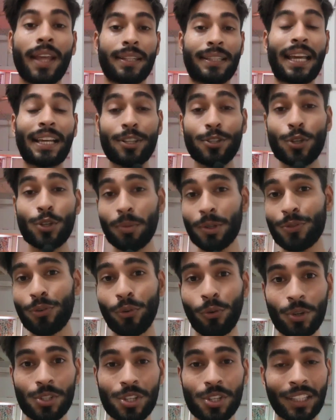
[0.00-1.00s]
Thank you so much
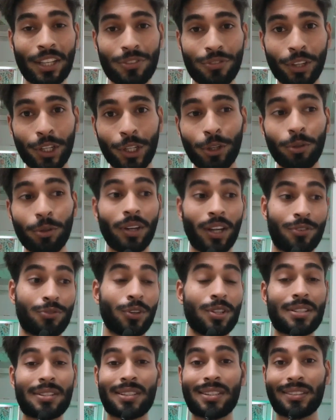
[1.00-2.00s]
for watching this video. It
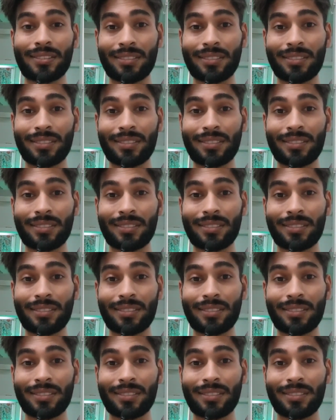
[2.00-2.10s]
was